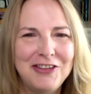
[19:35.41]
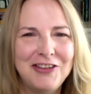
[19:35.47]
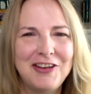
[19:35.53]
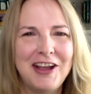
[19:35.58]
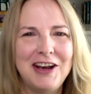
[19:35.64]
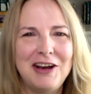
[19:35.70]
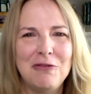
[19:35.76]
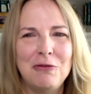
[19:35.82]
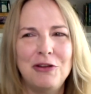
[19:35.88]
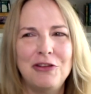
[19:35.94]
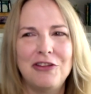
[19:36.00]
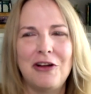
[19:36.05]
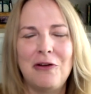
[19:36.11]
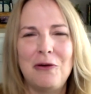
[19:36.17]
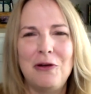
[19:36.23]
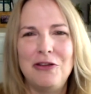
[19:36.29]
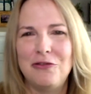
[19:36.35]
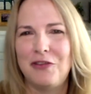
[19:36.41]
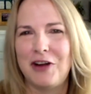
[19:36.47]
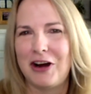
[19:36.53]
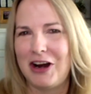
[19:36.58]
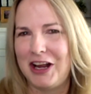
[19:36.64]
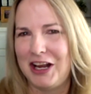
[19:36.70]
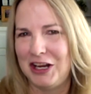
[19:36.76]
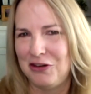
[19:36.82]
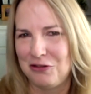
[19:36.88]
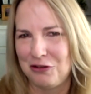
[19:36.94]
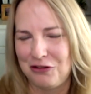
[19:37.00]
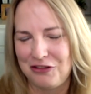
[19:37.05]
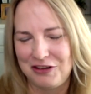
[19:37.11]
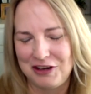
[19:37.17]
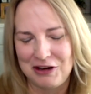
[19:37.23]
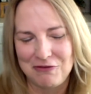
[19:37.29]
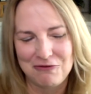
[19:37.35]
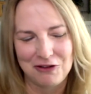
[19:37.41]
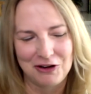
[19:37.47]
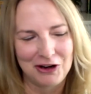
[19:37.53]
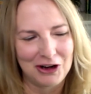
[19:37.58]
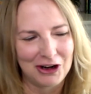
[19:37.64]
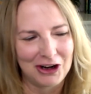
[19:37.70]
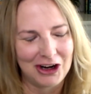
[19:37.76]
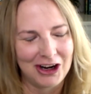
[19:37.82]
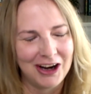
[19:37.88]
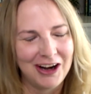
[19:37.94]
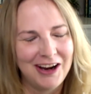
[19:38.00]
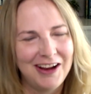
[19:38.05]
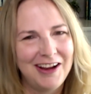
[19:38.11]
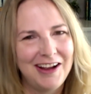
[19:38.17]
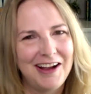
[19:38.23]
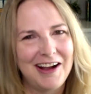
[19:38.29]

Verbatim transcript: she said it was always very interesting for her,